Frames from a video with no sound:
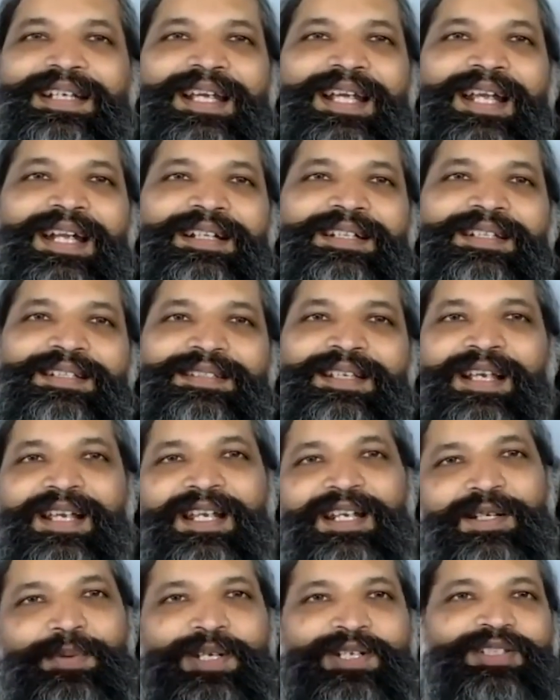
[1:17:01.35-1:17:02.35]
And the
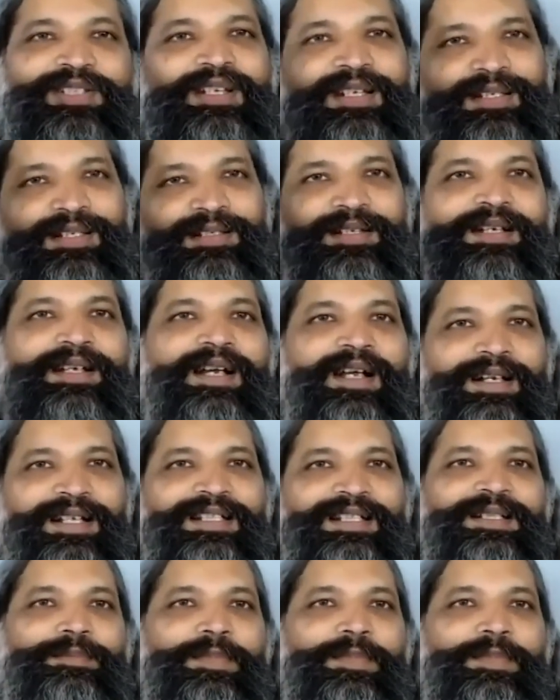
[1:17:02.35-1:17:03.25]
second question is regarding the